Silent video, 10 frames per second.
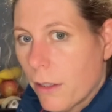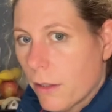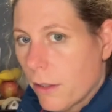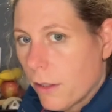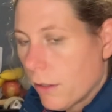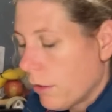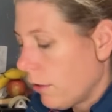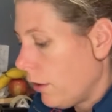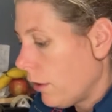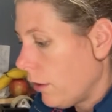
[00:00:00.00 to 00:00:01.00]
that
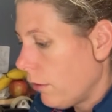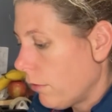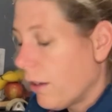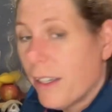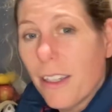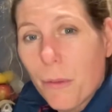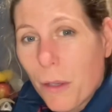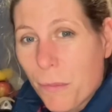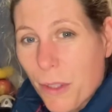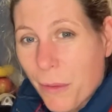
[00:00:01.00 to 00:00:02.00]
you know, that I know
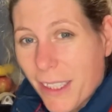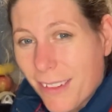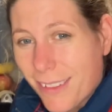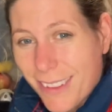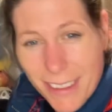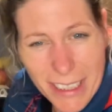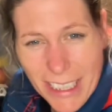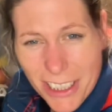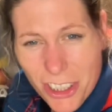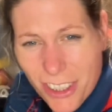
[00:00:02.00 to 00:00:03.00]
what I'm doing,
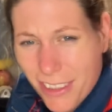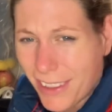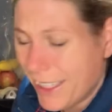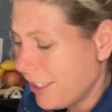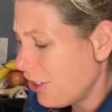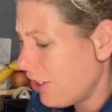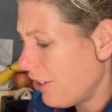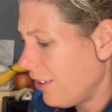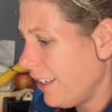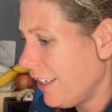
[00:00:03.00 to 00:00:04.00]
ish,
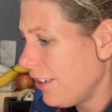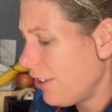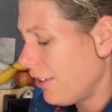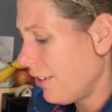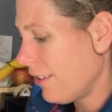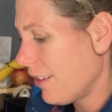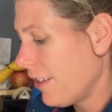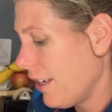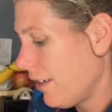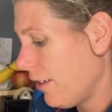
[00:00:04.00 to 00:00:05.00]
as I
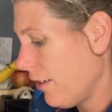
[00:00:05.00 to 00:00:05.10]
said.